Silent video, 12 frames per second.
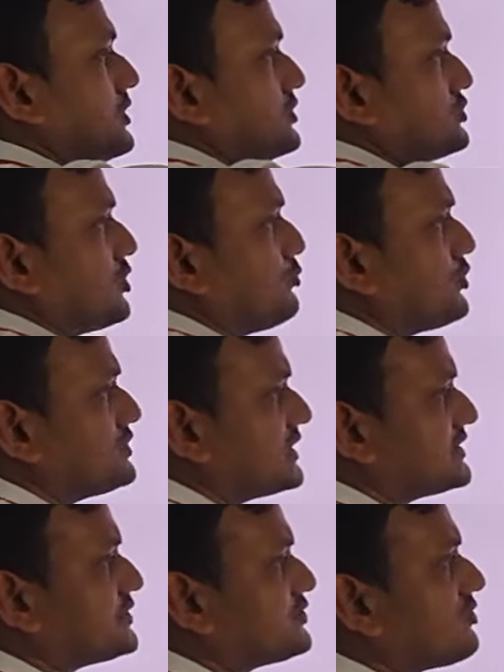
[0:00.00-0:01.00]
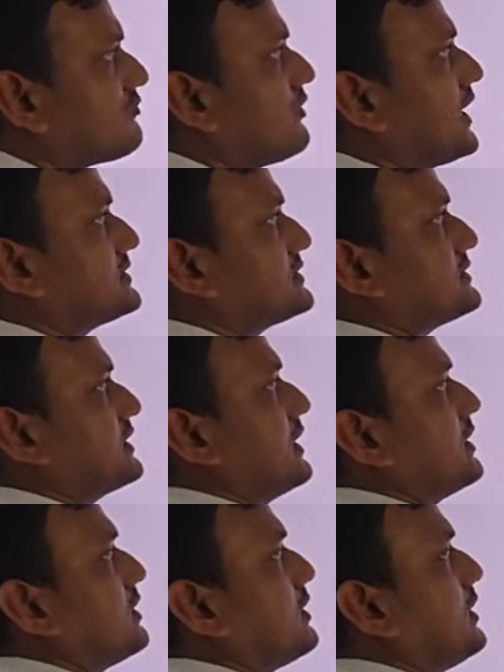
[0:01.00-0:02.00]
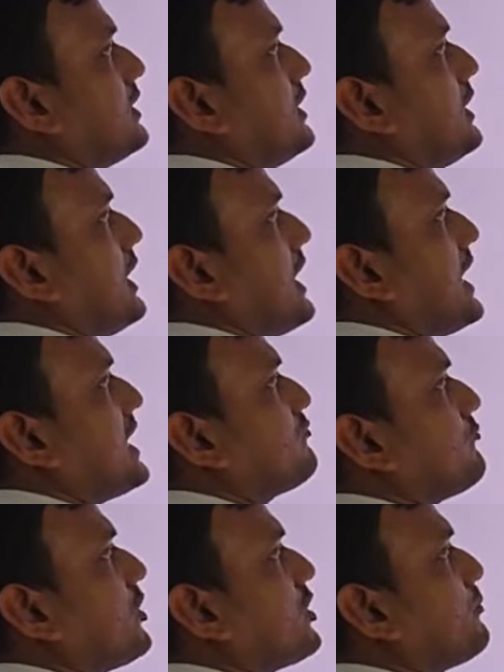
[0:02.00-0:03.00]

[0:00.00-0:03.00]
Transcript: Suppose this is your first cell, and for